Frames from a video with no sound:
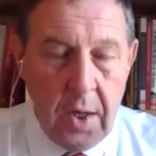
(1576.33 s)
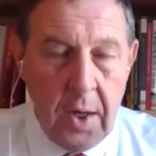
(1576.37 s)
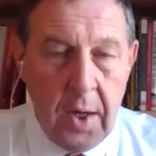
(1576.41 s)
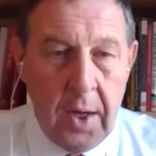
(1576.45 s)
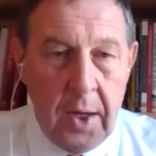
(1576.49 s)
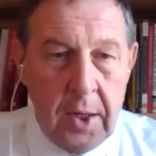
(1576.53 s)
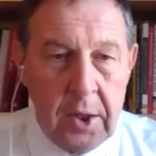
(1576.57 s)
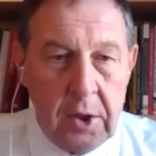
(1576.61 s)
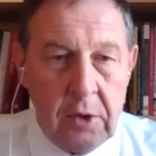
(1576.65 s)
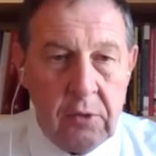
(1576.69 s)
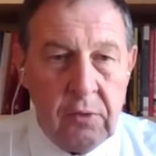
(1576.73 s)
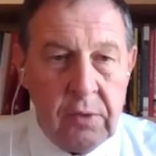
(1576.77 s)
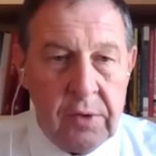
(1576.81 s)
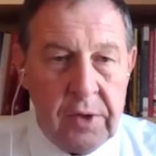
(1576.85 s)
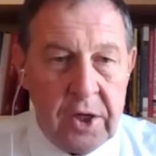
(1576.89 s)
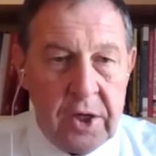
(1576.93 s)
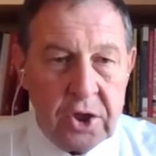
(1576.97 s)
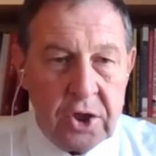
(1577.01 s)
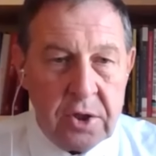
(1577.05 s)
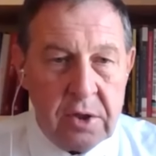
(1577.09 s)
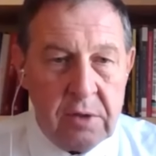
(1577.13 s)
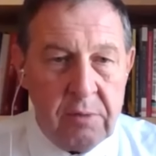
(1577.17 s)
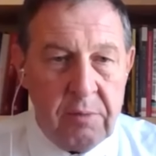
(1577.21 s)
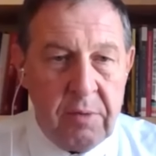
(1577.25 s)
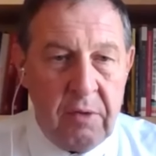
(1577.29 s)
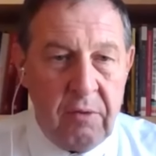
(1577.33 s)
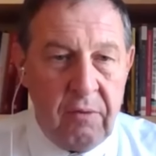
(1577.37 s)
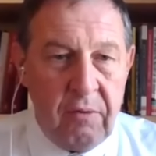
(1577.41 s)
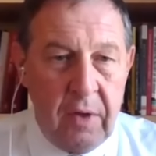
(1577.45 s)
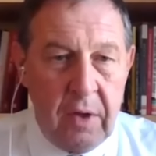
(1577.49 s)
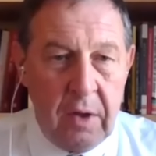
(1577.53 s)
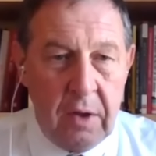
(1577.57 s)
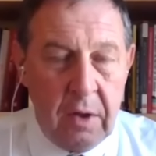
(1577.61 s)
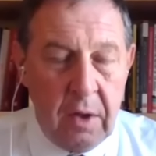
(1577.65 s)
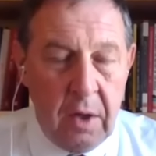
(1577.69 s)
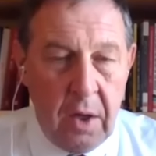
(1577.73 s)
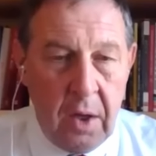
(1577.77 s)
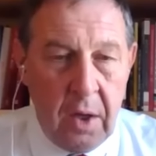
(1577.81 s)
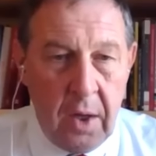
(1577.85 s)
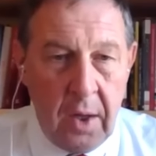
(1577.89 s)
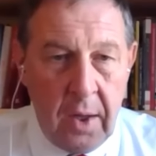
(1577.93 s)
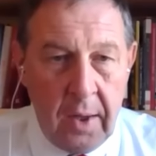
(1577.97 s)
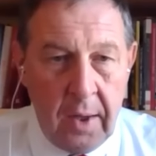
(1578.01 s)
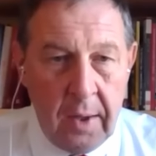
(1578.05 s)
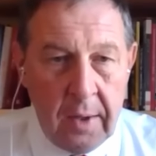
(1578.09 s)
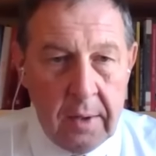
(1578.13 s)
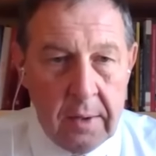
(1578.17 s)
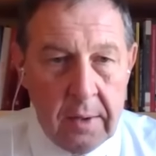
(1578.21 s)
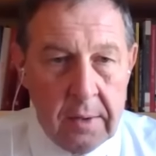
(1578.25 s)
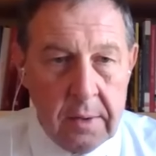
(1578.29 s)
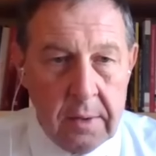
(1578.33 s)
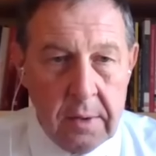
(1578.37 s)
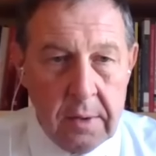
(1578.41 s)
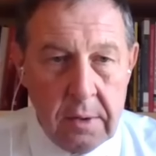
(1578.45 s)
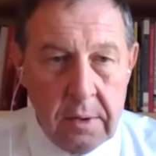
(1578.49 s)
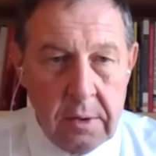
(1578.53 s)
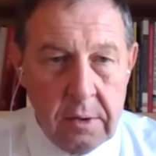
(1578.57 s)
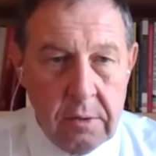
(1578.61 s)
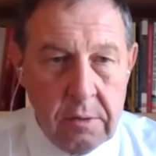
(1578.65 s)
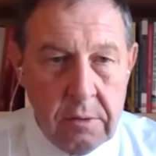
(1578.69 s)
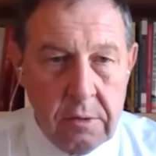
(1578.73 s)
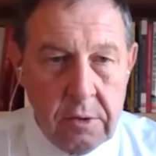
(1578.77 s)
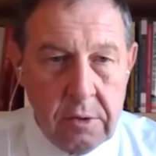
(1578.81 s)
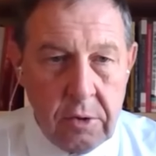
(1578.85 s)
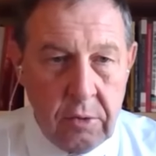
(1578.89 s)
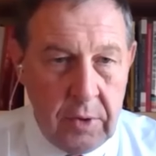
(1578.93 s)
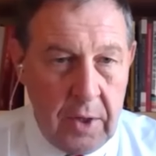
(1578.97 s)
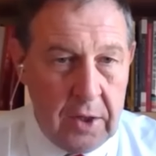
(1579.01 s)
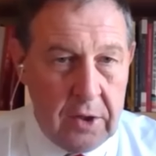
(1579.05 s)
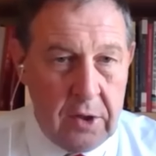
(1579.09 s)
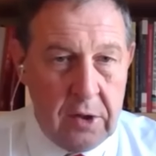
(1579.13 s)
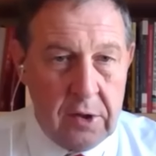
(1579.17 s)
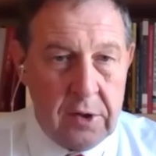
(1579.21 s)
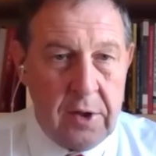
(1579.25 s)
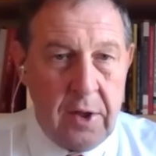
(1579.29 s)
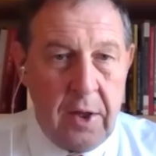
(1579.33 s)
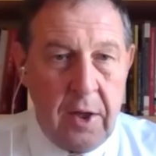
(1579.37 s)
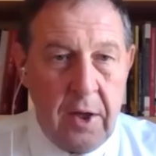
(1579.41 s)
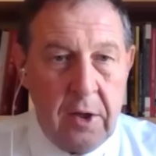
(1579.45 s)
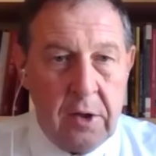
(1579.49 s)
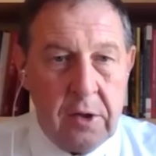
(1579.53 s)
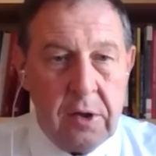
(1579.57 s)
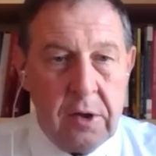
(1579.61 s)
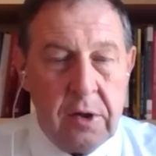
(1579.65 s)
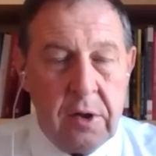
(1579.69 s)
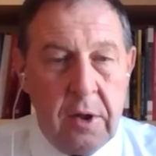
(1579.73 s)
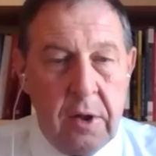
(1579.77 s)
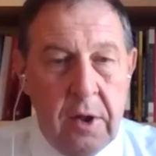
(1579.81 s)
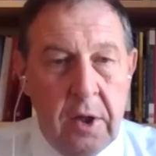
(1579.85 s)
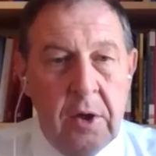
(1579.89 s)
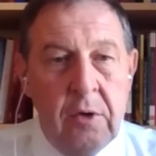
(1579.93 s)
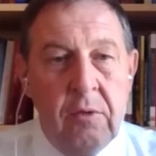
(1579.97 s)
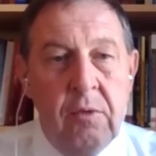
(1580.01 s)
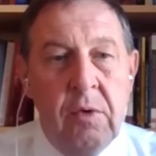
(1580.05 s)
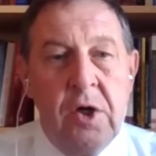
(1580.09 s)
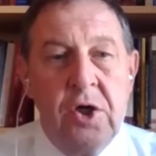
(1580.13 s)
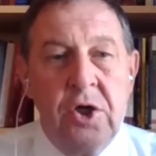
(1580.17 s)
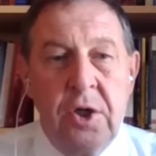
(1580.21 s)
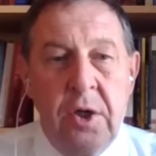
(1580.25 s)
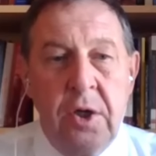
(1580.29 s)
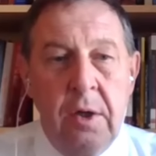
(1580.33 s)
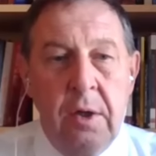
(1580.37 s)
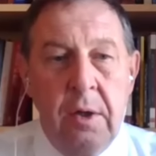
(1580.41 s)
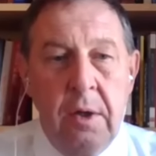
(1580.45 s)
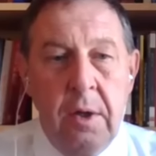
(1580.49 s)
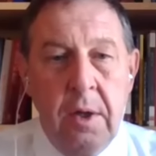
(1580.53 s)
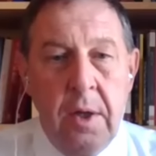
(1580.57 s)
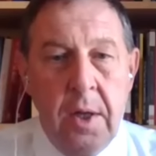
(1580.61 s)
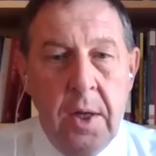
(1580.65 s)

in relation between United States and Russia.